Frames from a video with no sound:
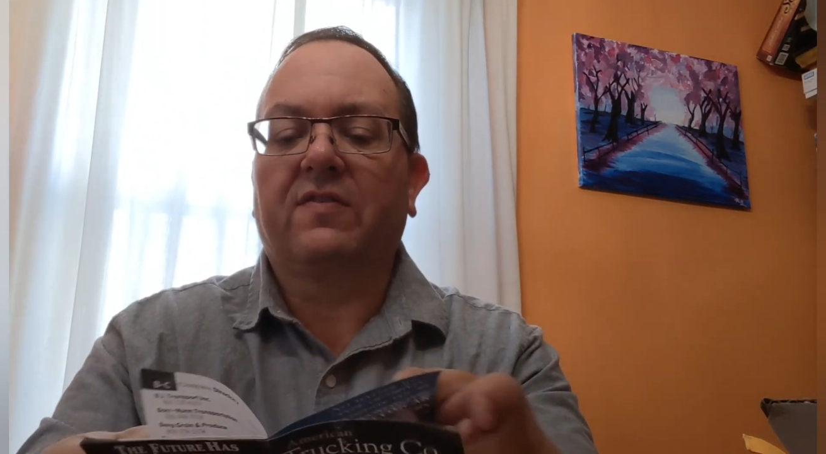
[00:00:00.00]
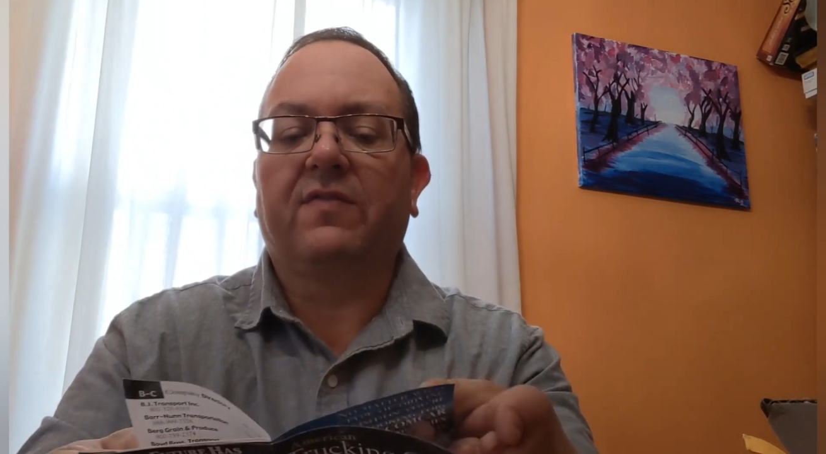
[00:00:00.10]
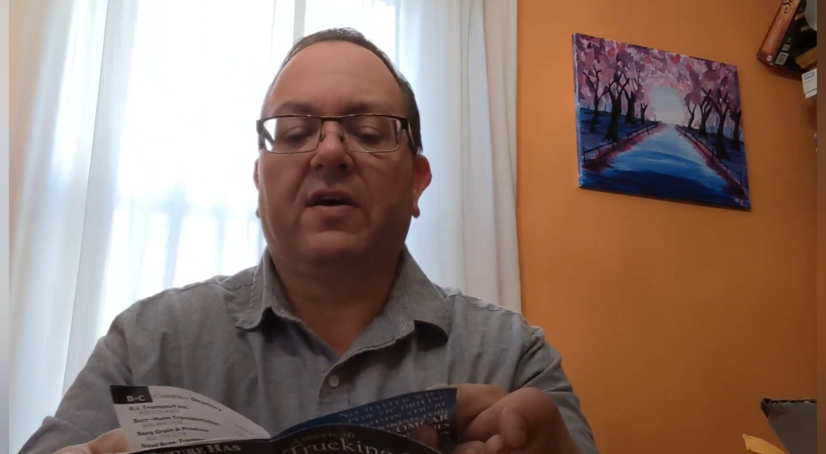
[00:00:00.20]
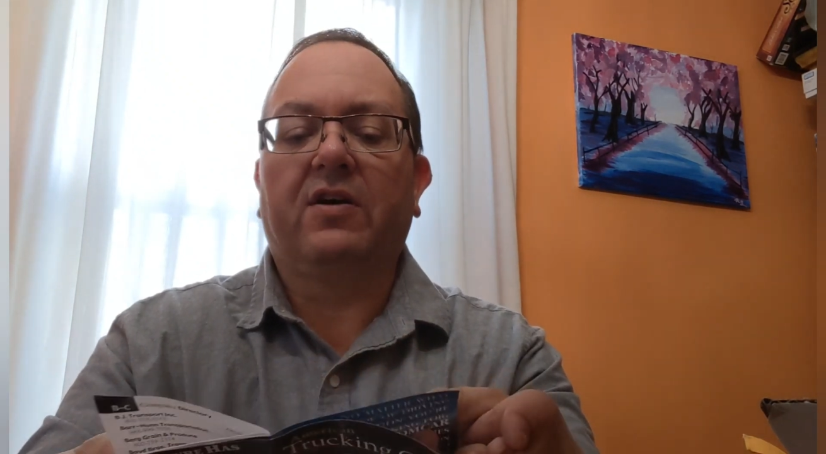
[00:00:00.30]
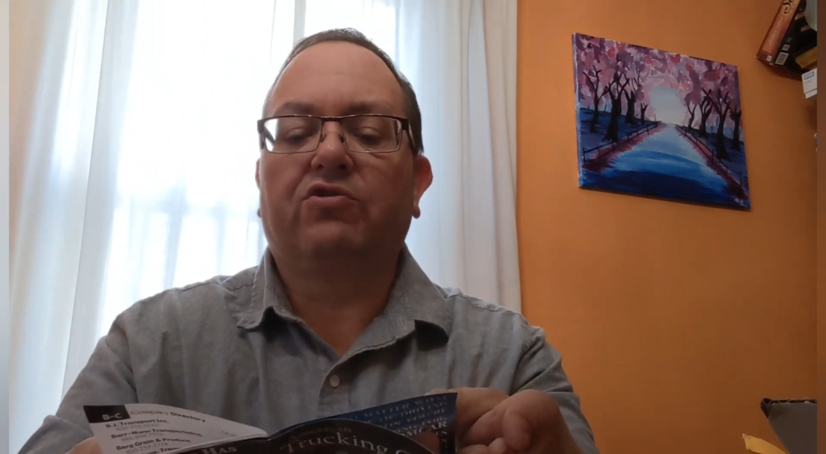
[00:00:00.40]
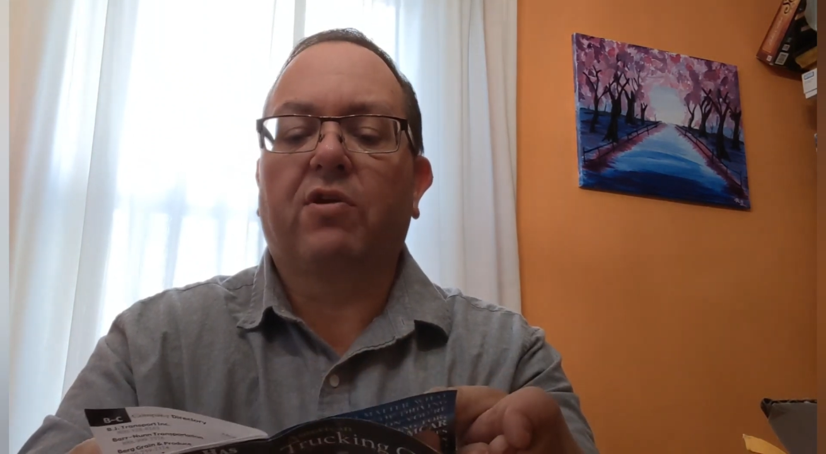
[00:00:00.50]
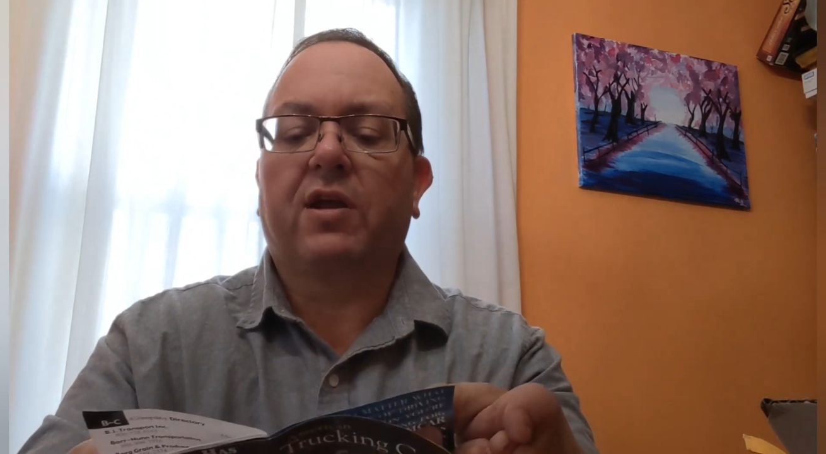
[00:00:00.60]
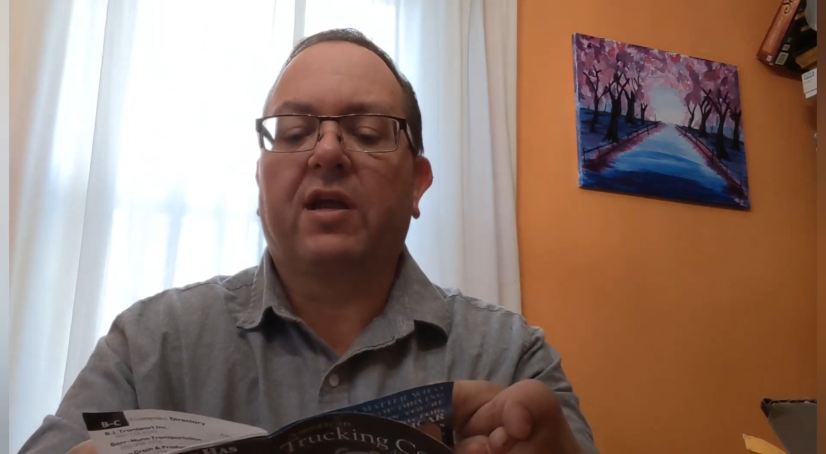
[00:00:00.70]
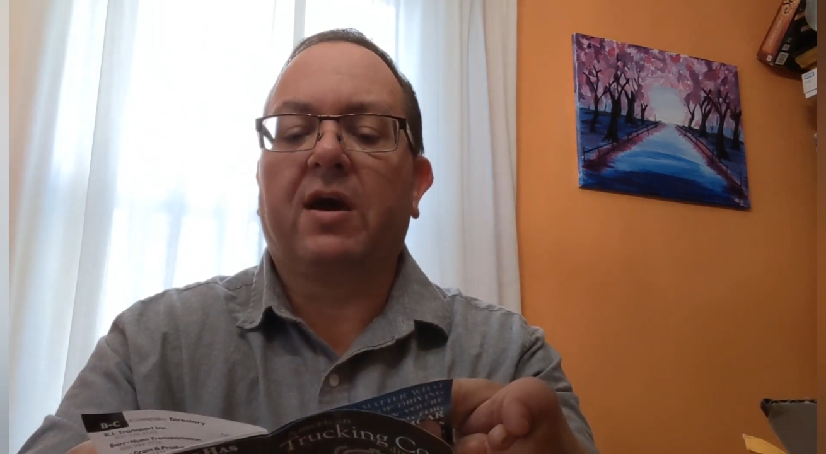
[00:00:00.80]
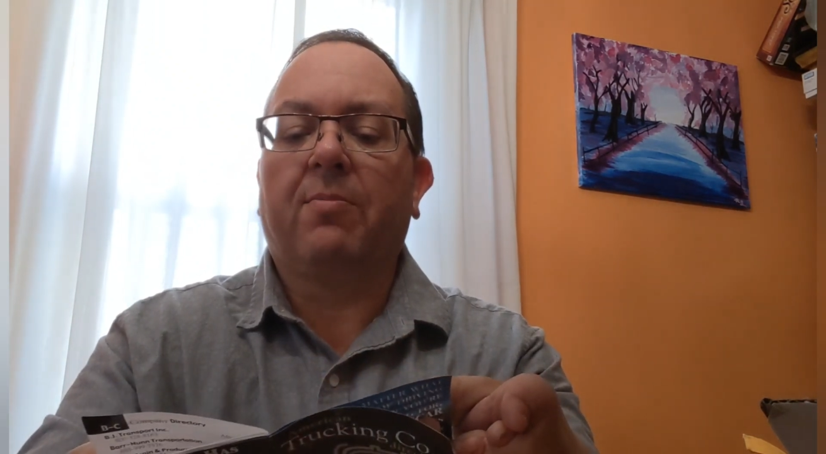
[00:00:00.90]
of
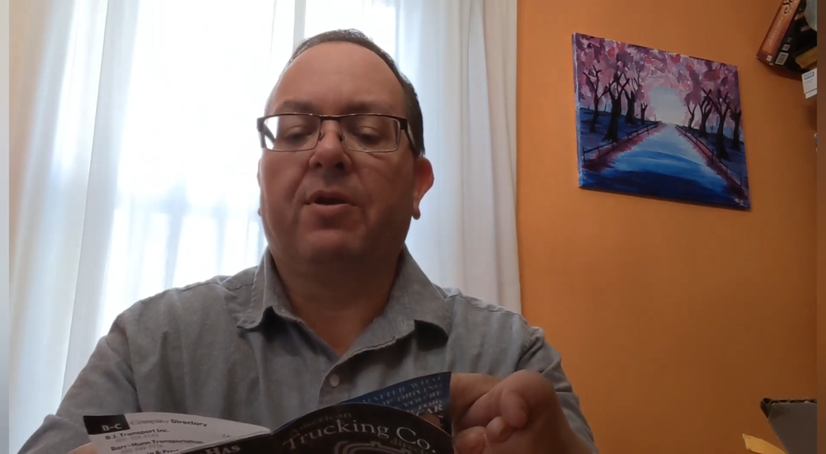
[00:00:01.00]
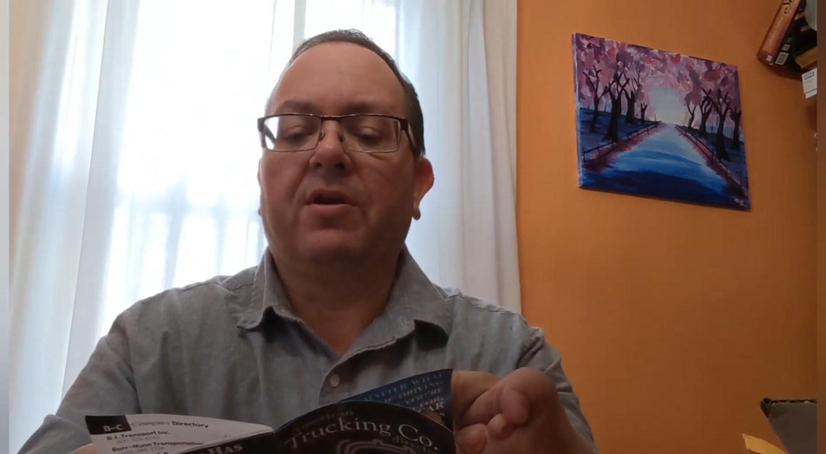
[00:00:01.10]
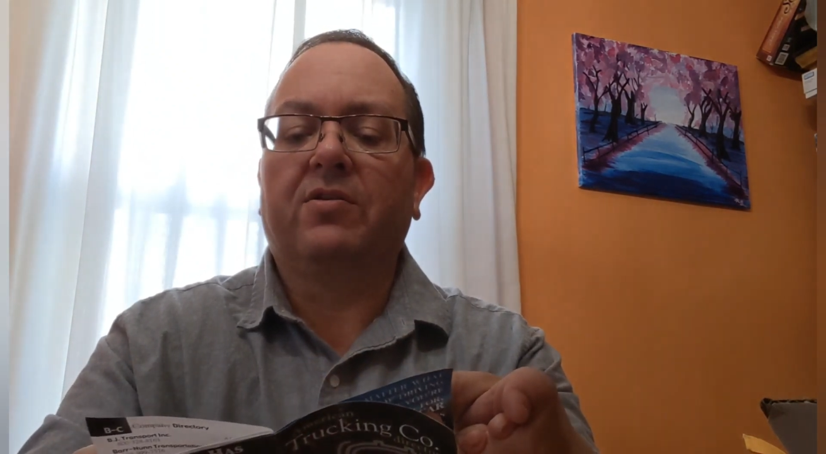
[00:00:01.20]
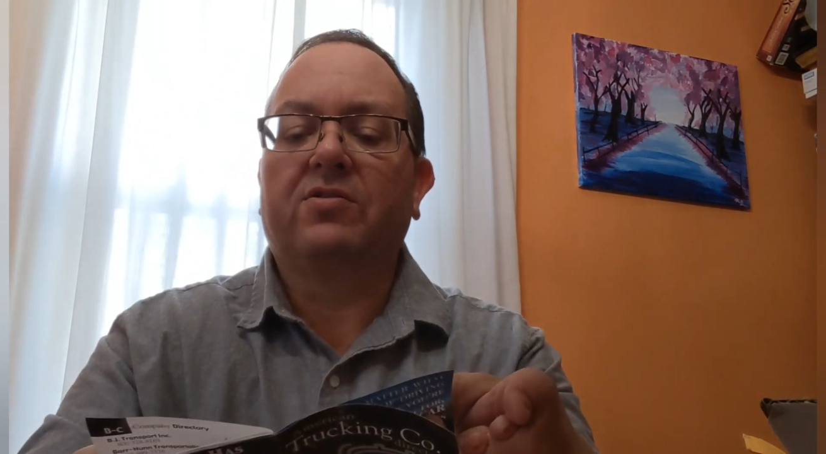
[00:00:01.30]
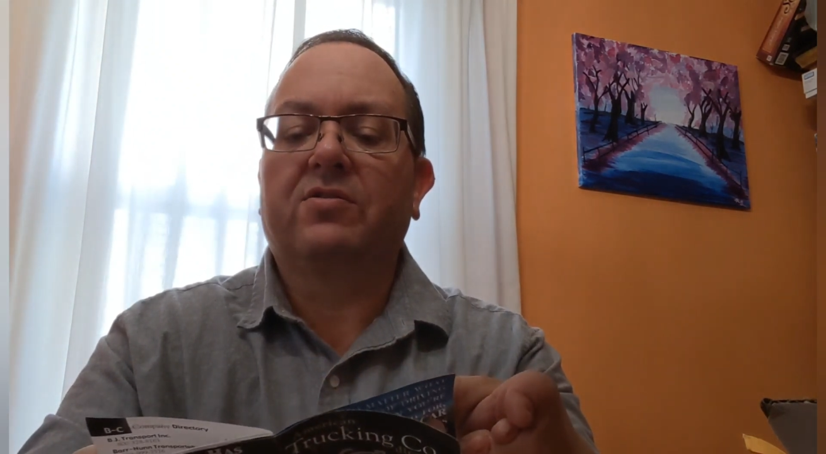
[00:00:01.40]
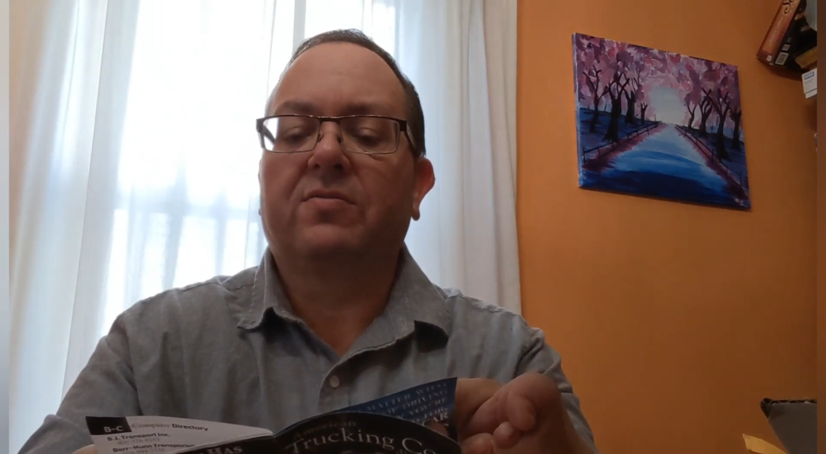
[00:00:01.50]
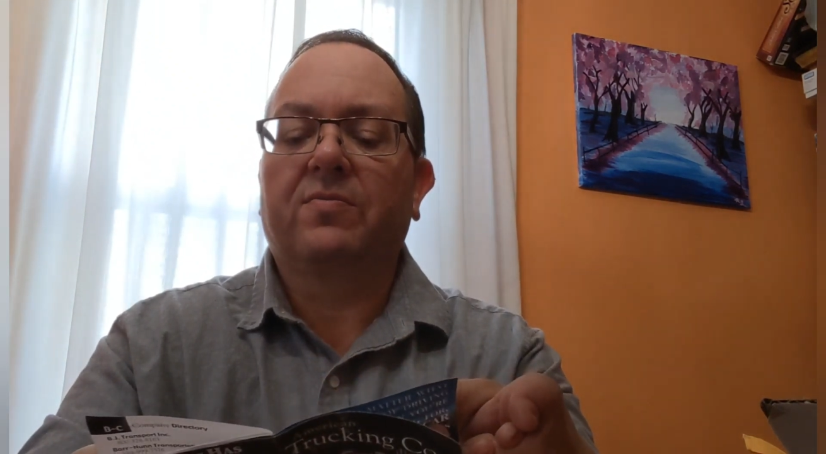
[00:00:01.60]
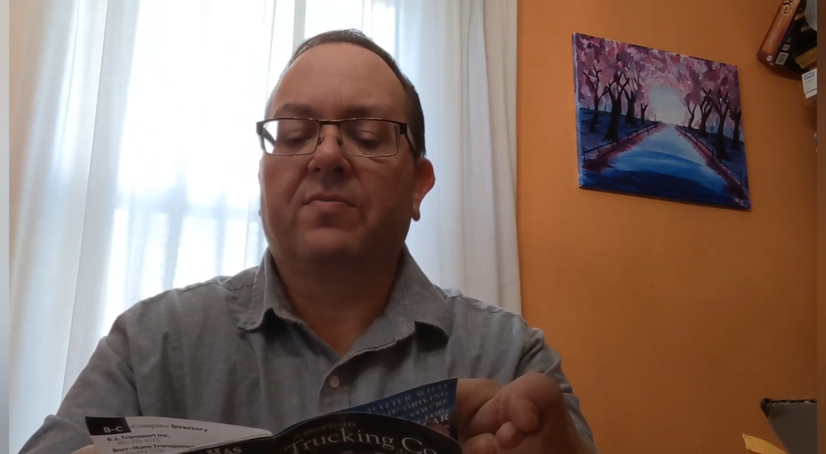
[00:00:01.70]
trucking companies.